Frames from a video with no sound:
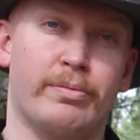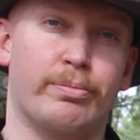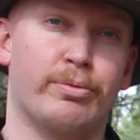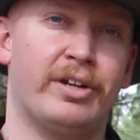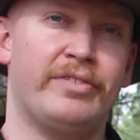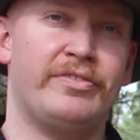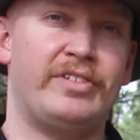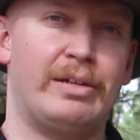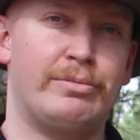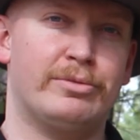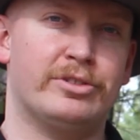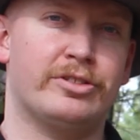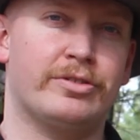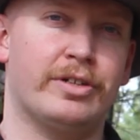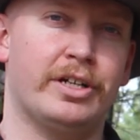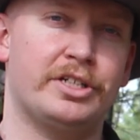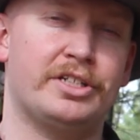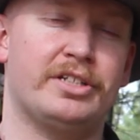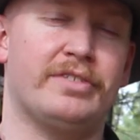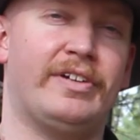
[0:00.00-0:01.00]
you a brief
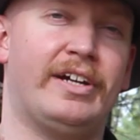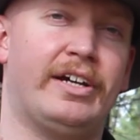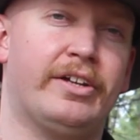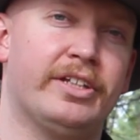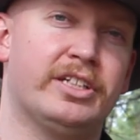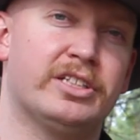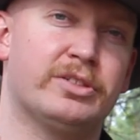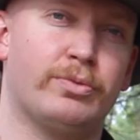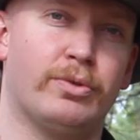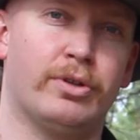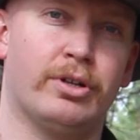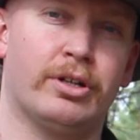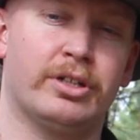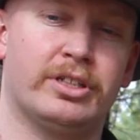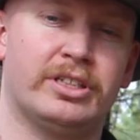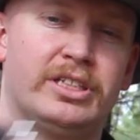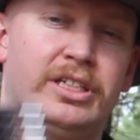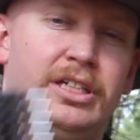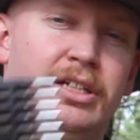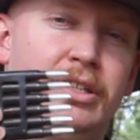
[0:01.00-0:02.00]
demonstration of how this
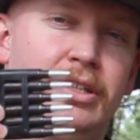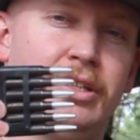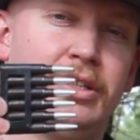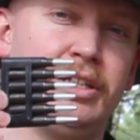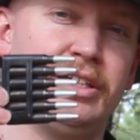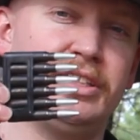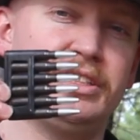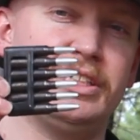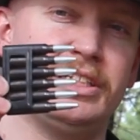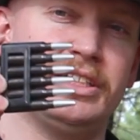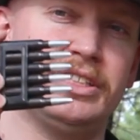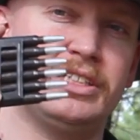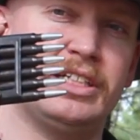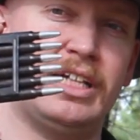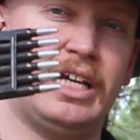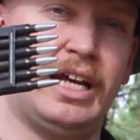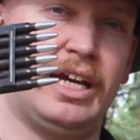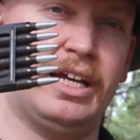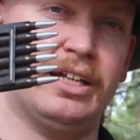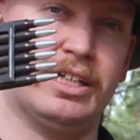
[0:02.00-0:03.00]
works. This
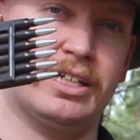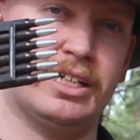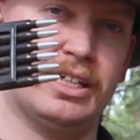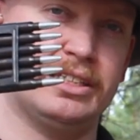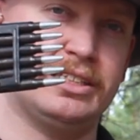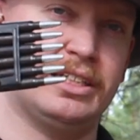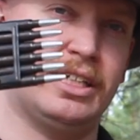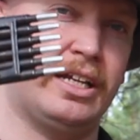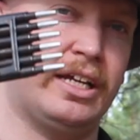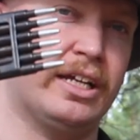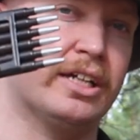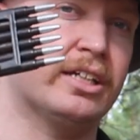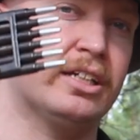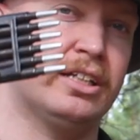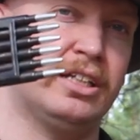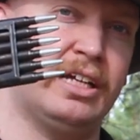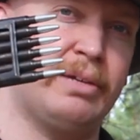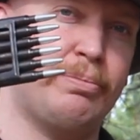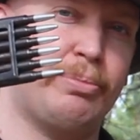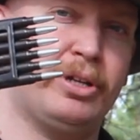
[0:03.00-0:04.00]
is like I said, a
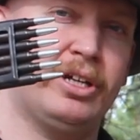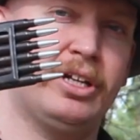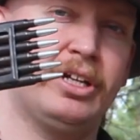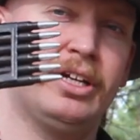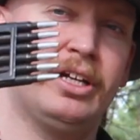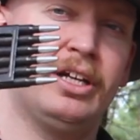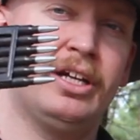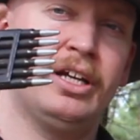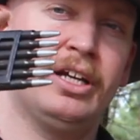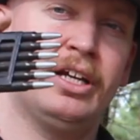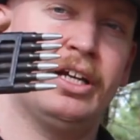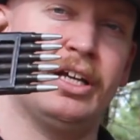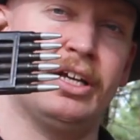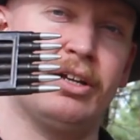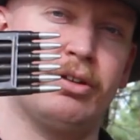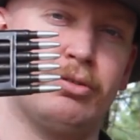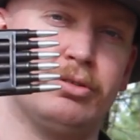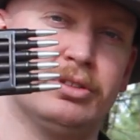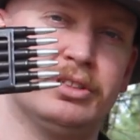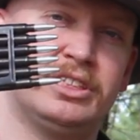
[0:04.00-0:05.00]
clip.
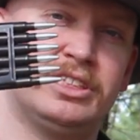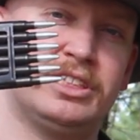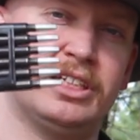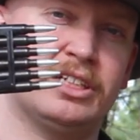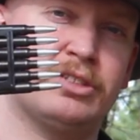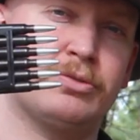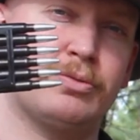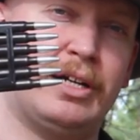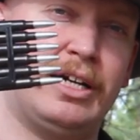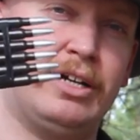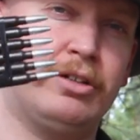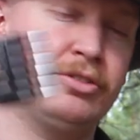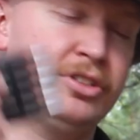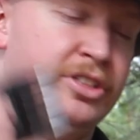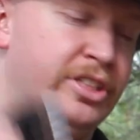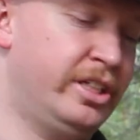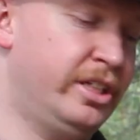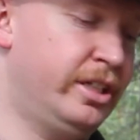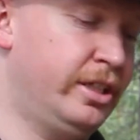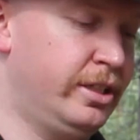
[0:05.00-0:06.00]
It holds 6
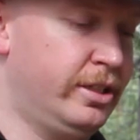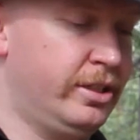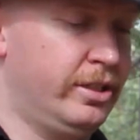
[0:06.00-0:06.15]
rounds.